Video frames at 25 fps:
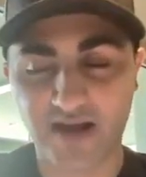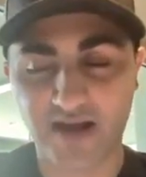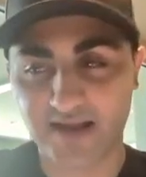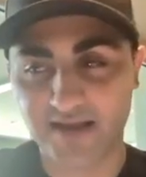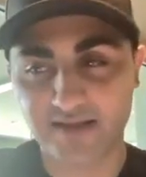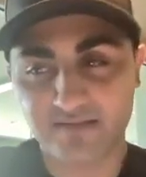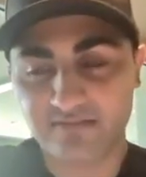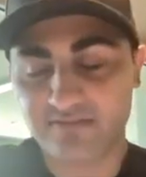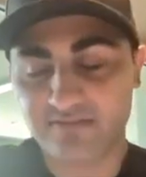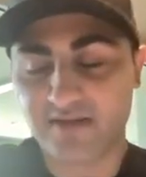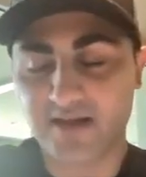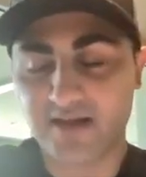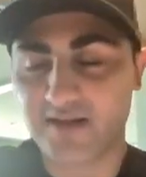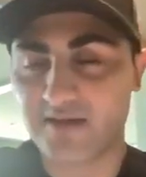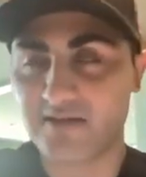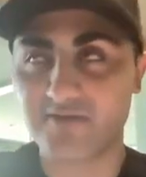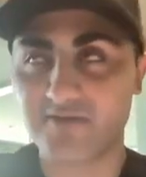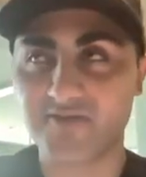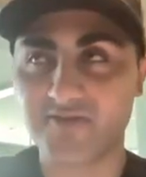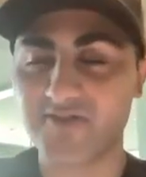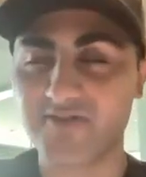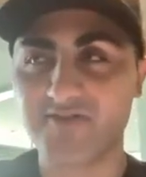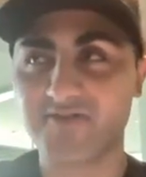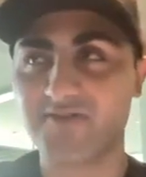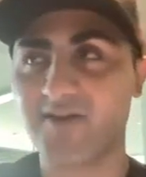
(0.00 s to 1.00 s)
I like,
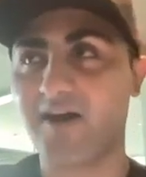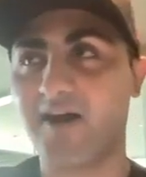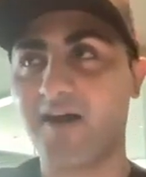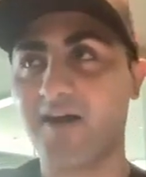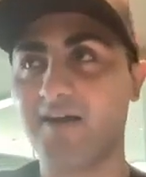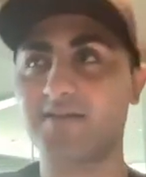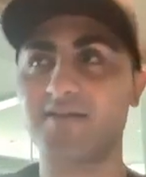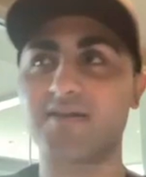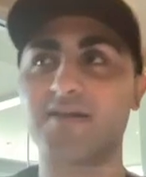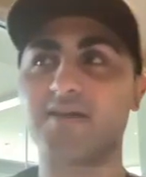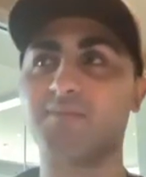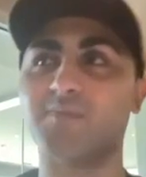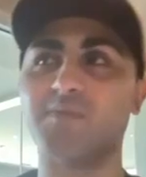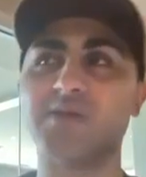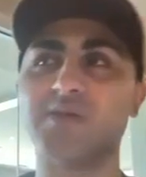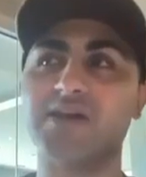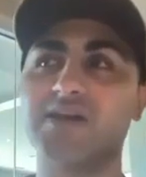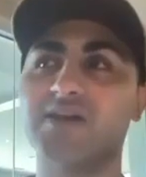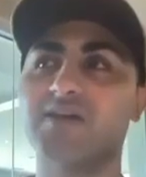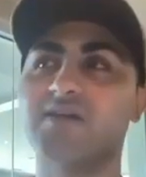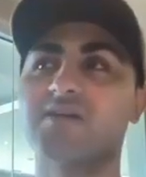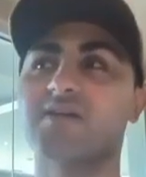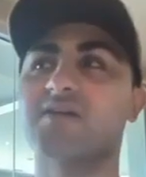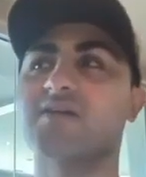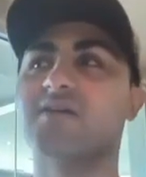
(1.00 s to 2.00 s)
it's just not in
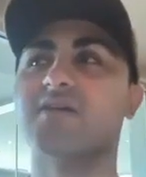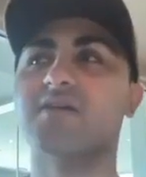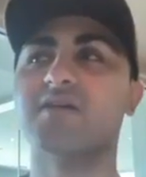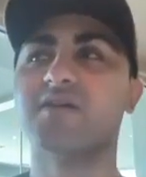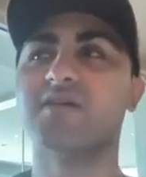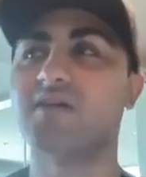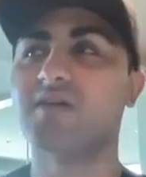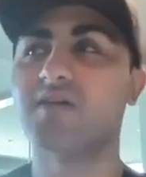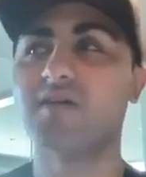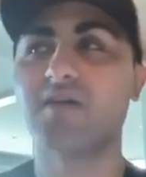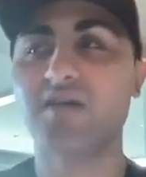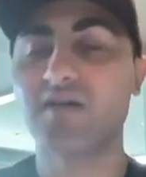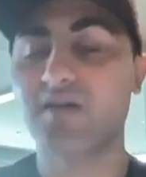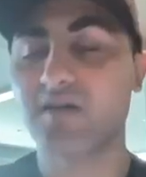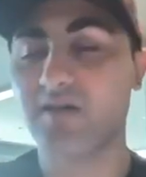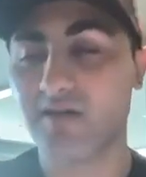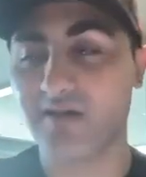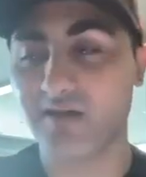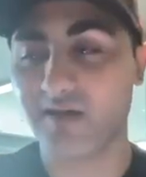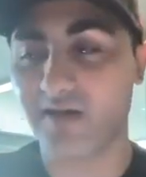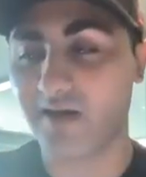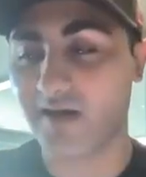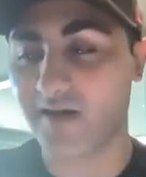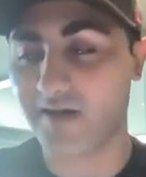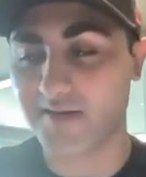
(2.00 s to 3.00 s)
me.
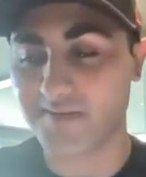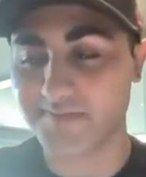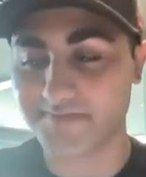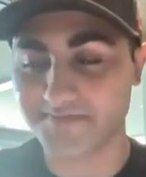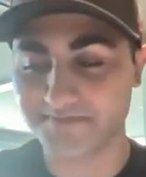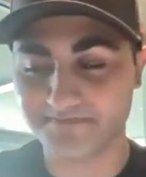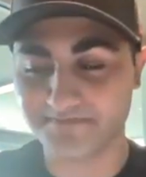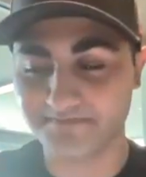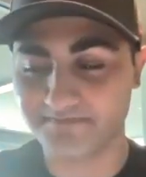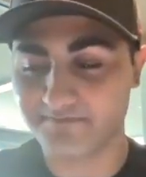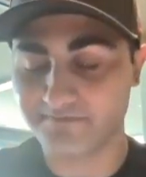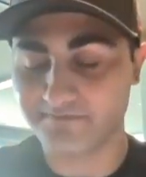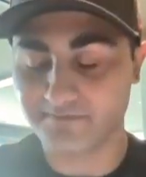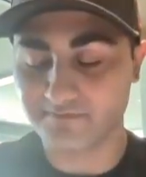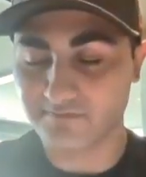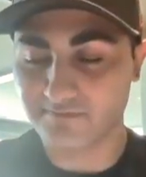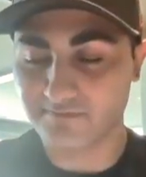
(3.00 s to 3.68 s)
Um,